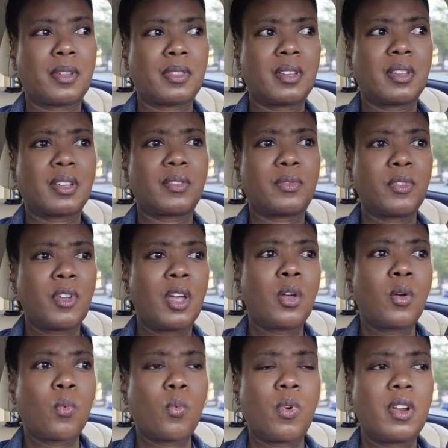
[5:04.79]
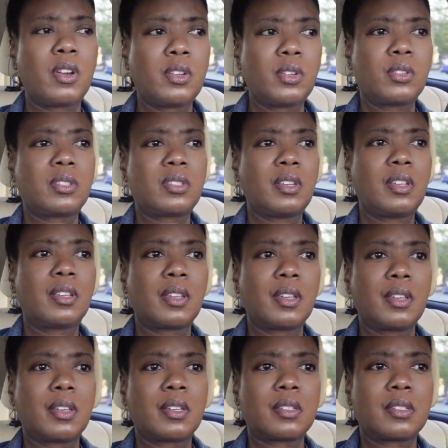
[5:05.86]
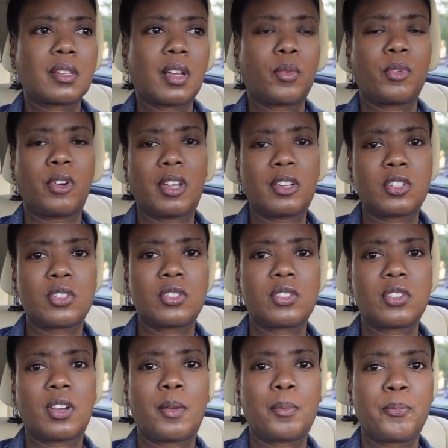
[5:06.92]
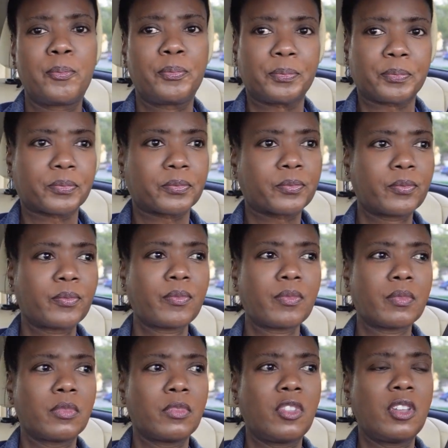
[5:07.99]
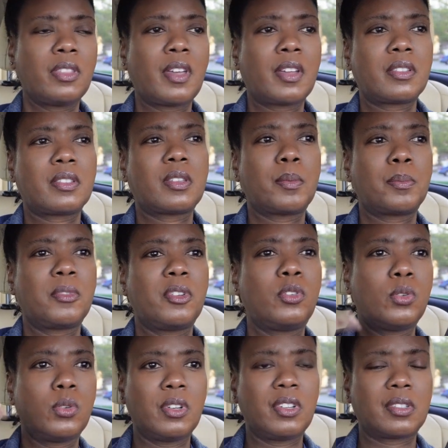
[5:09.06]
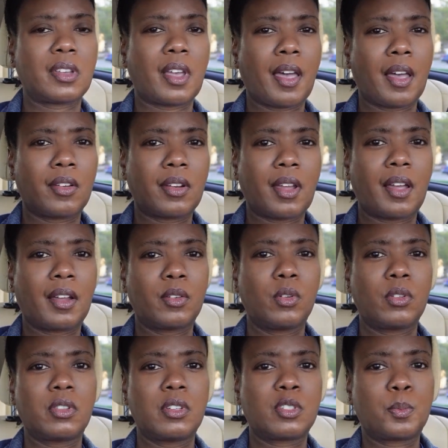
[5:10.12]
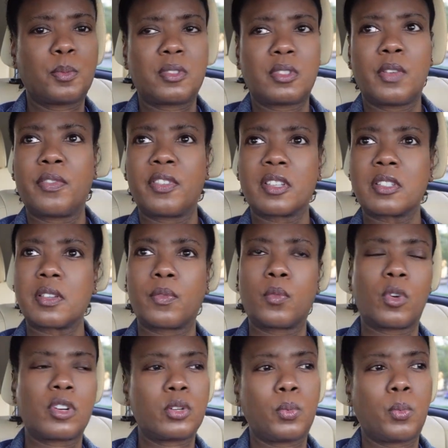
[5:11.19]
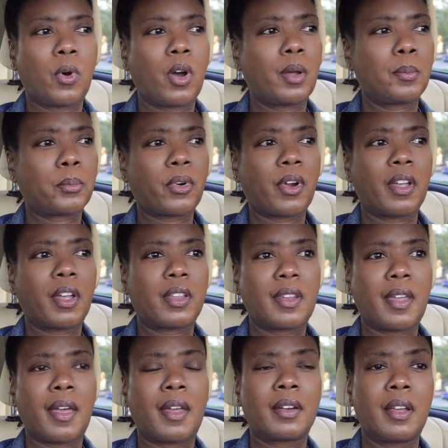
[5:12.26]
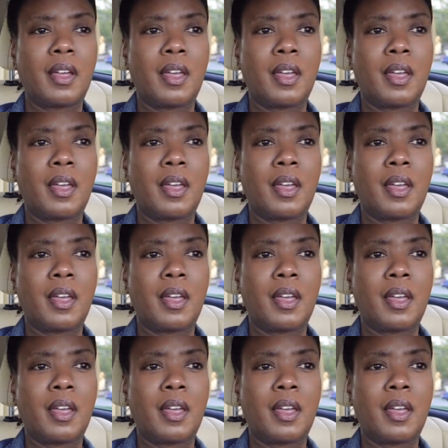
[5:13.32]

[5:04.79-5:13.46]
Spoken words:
I think if what you seek is a relationship, then that's something you need to outline the specifics of what you want, pray on that,